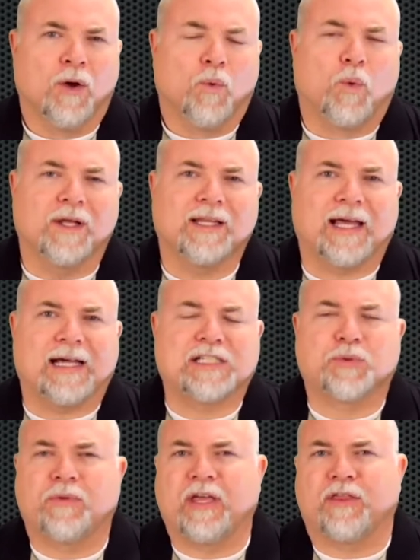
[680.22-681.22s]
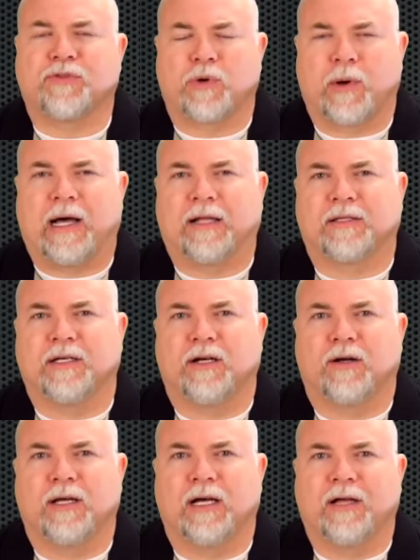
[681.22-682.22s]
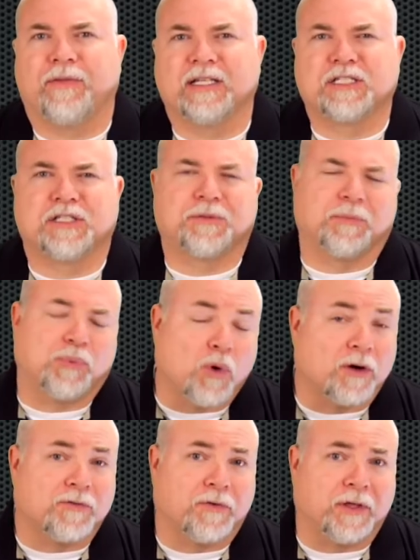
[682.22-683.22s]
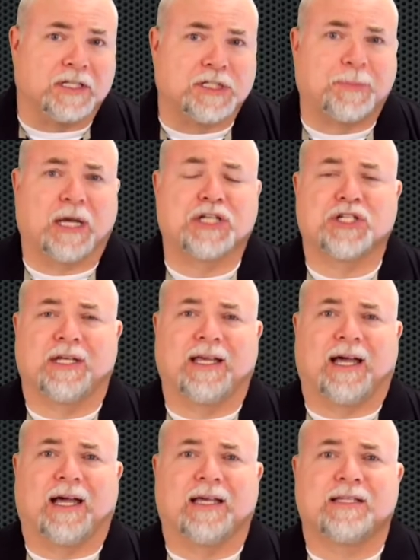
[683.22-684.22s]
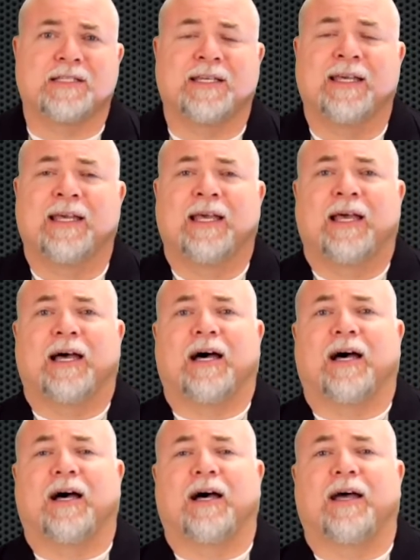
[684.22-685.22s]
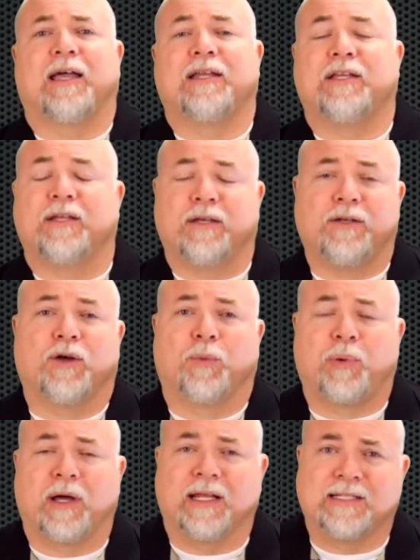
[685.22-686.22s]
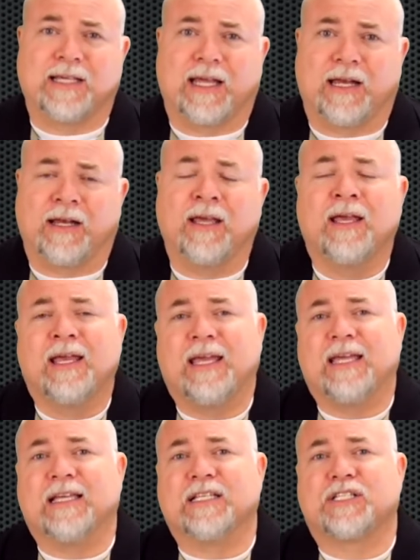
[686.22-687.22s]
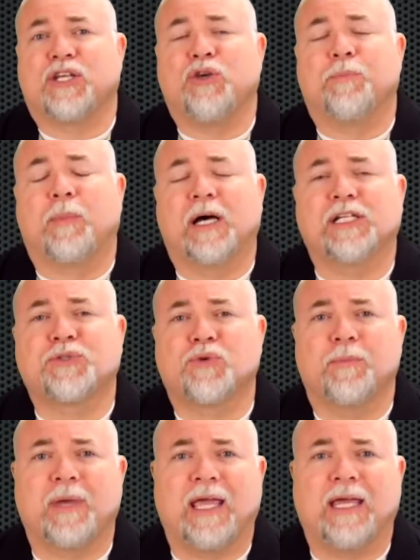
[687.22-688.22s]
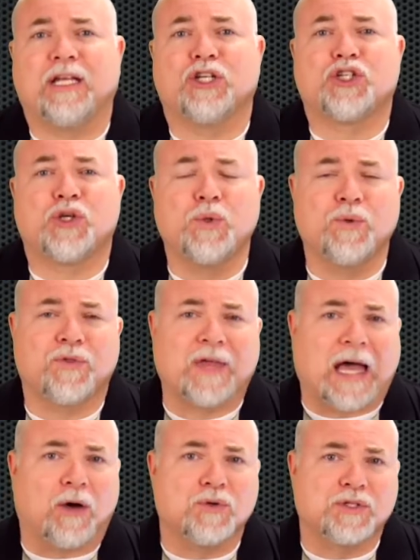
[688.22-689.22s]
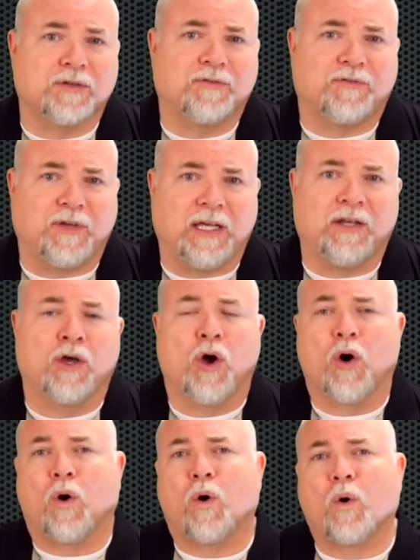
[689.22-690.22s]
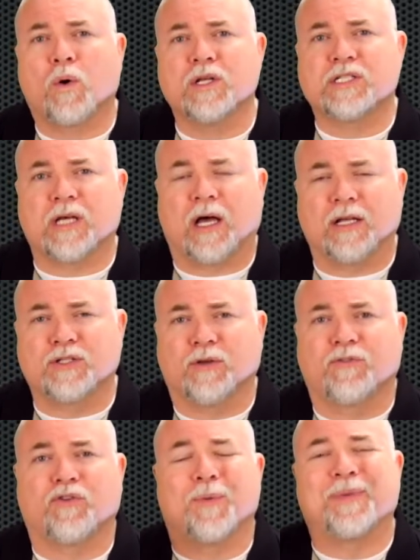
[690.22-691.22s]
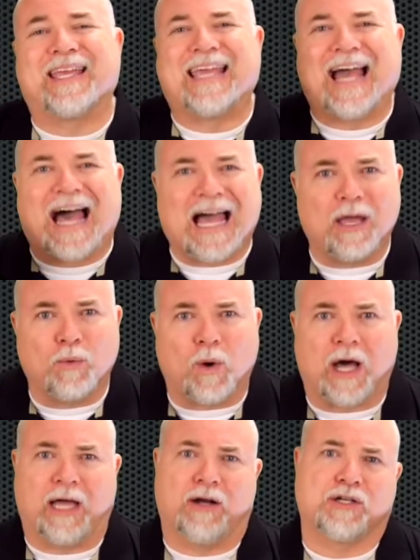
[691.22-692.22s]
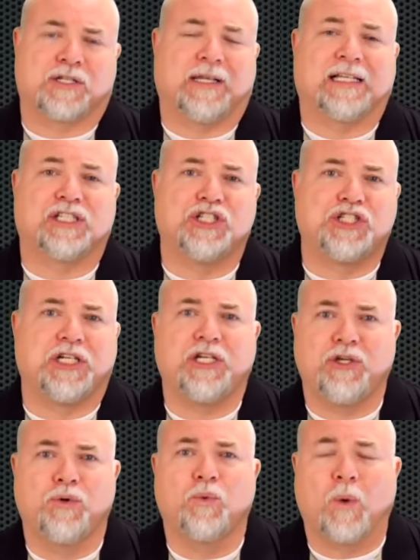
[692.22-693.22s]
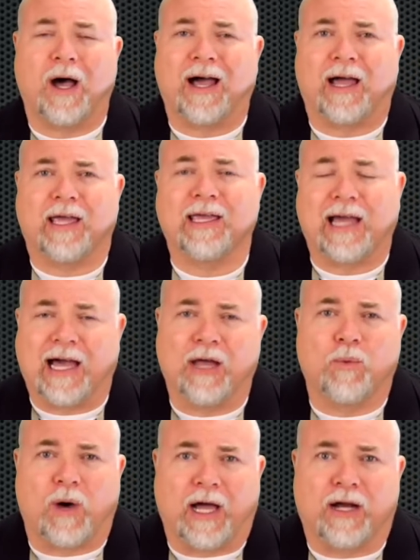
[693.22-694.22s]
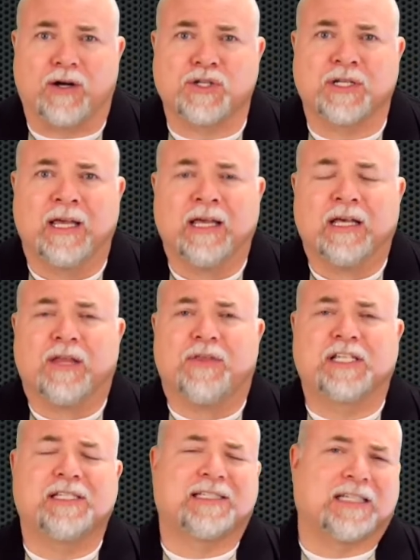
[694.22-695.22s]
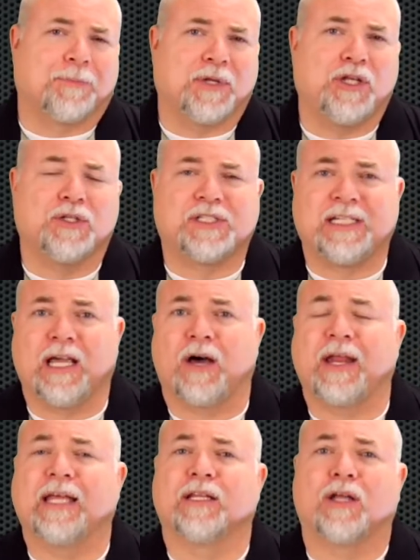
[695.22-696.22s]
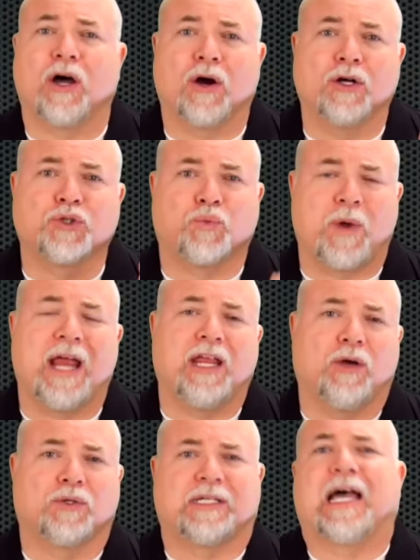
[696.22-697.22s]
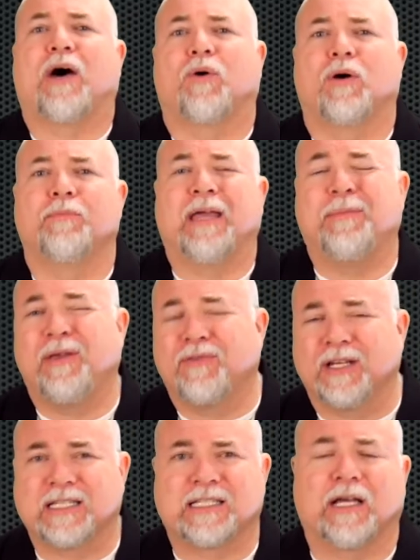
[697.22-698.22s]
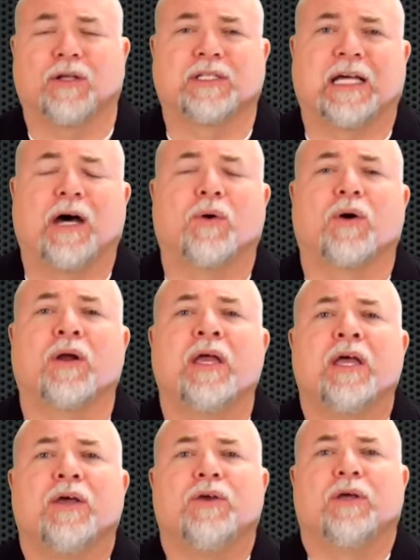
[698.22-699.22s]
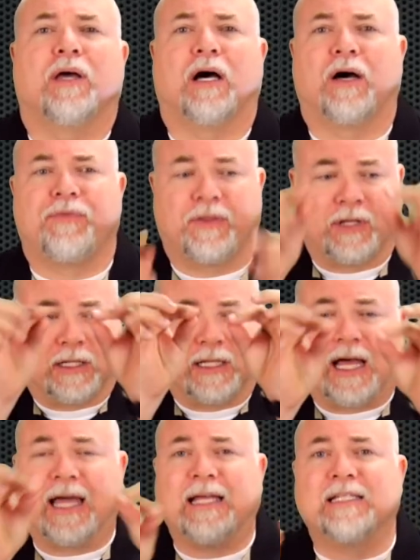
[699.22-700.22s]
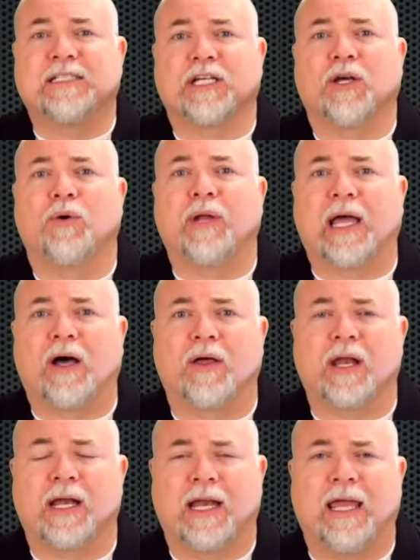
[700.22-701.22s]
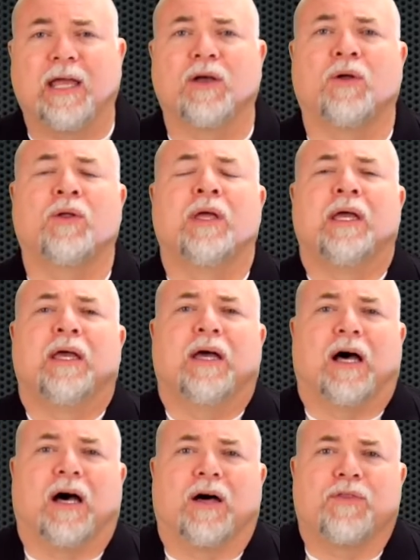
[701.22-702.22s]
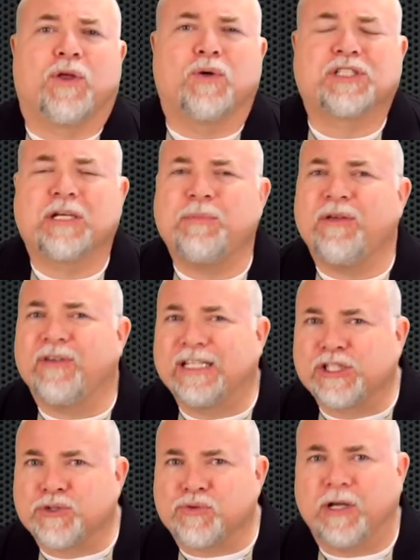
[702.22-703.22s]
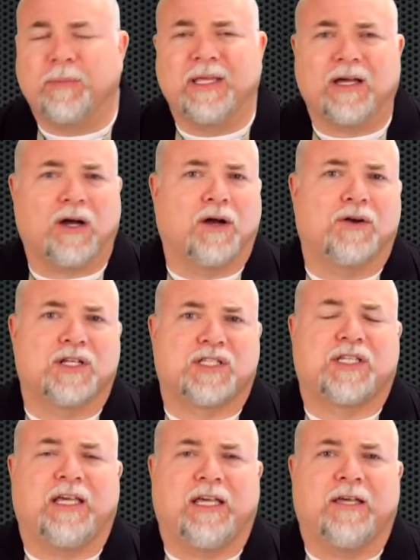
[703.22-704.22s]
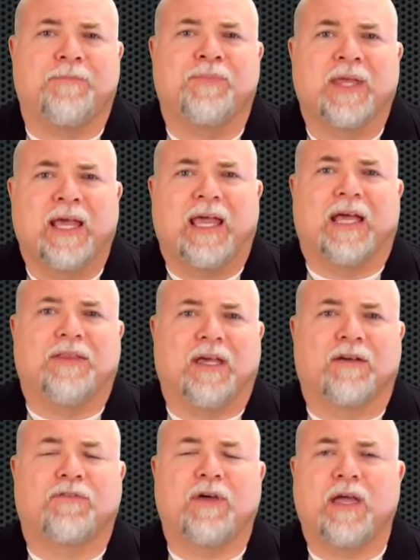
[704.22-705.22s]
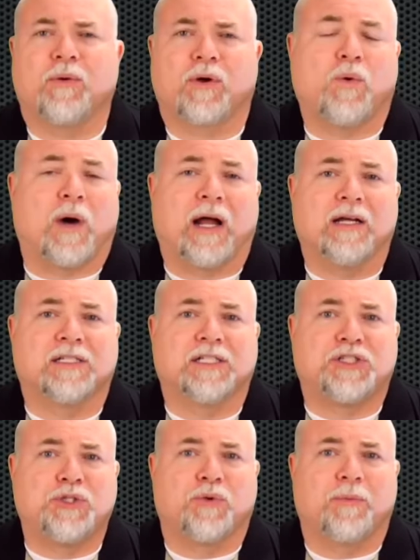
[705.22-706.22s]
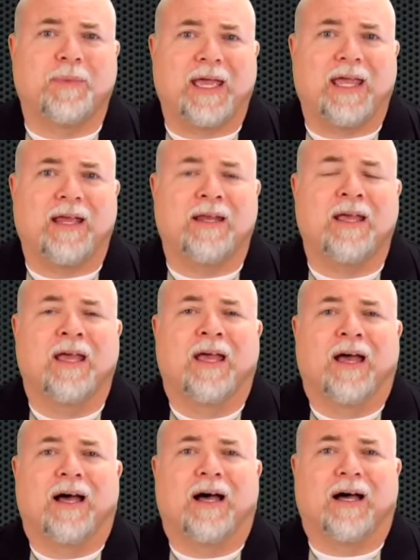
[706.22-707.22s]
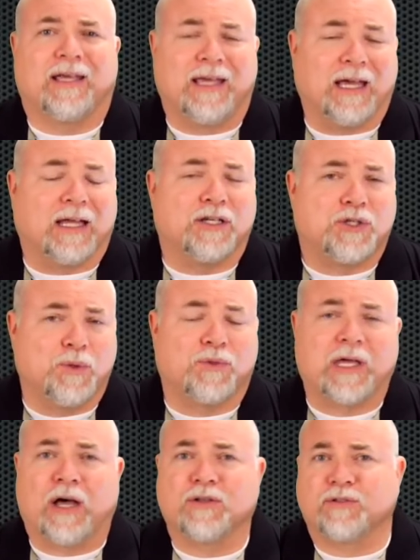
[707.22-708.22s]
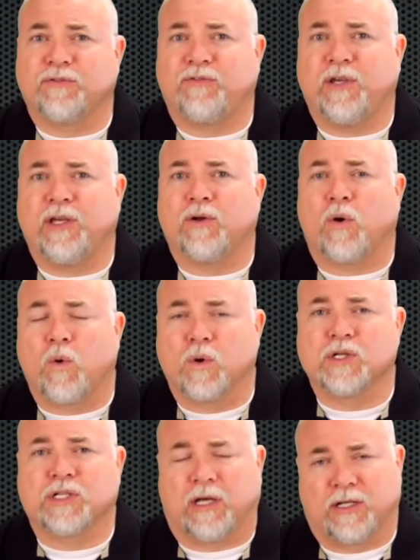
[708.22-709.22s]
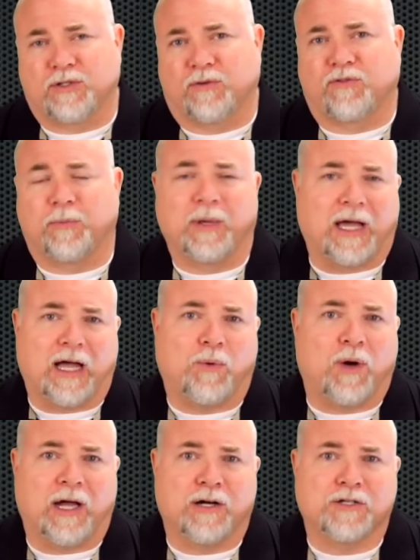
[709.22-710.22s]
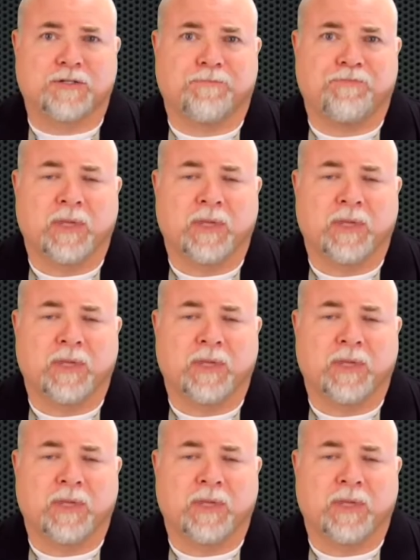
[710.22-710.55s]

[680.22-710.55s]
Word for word: One last one they throw out there, and this is important for the inspection guys, and no pun intended, is you must remain 2,000 feet horizontal from guy wires, and that's G-U-Y, guy wires. This is something you'd see on a large radio tower, maybe even a cell tower, the lines that go down at an angle. Those can be extremely hard to see, and the FAA requires that you remain, again, 2,000 feet horizontal from guy wires.